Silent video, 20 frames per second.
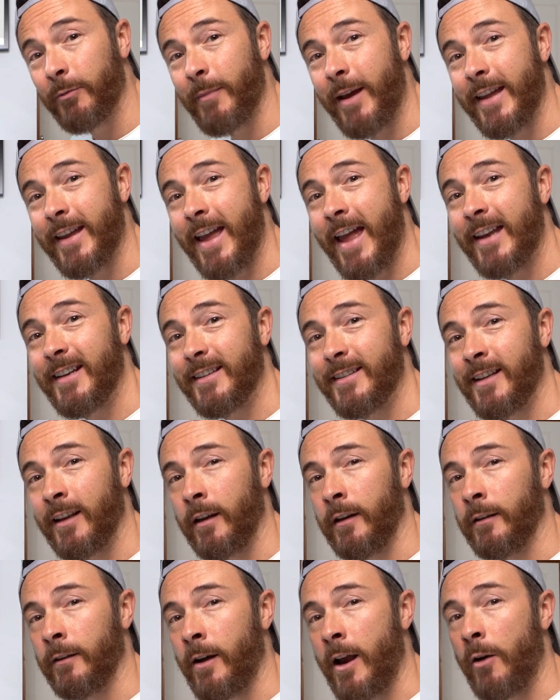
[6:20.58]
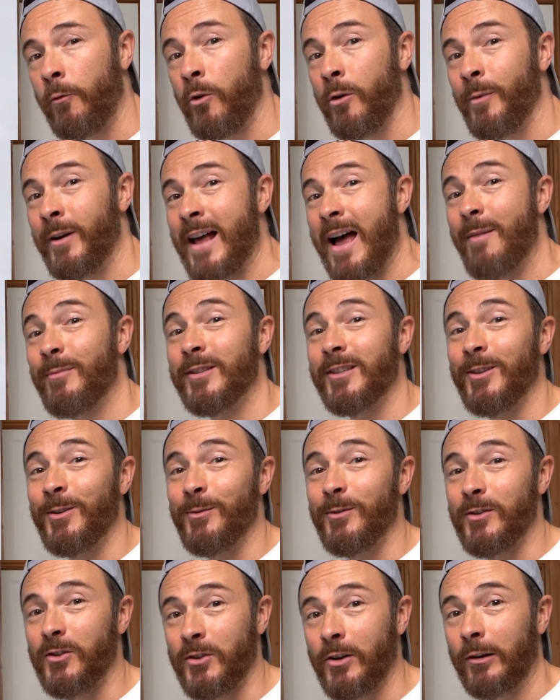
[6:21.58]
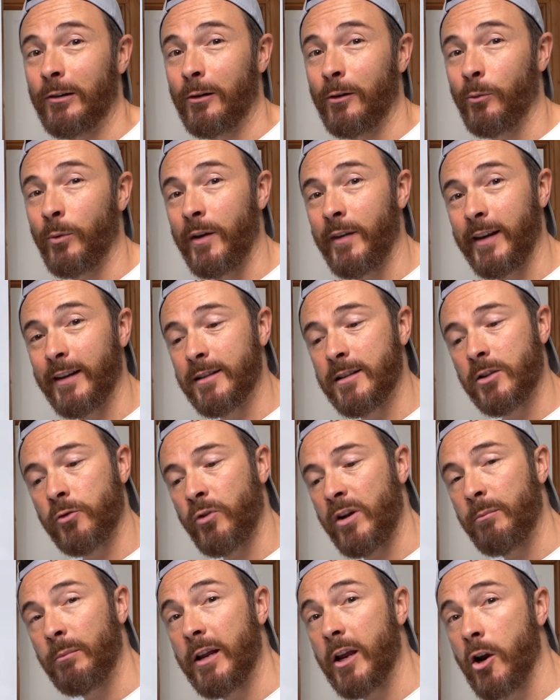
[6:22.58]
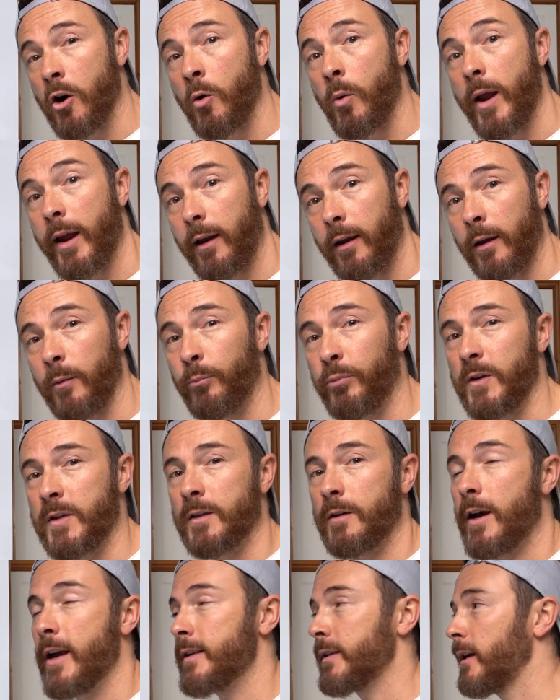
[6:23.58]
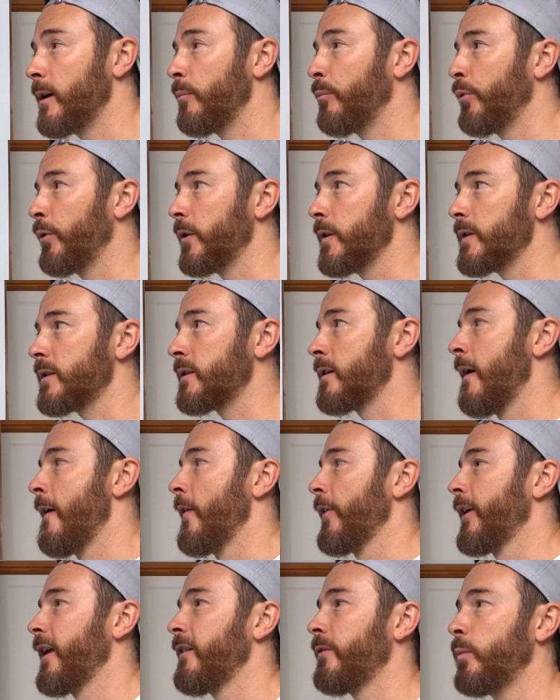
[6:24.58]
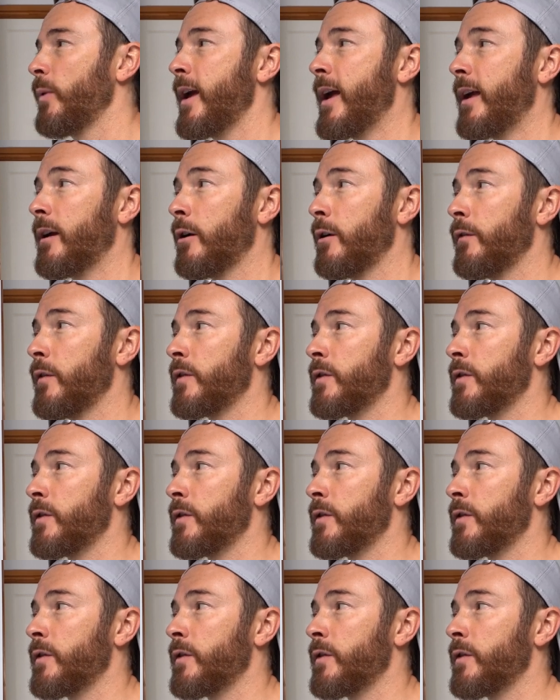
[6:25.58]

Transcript: make editing in Lightroom an absolute doddle with extremely quick and precise inputs. If we head over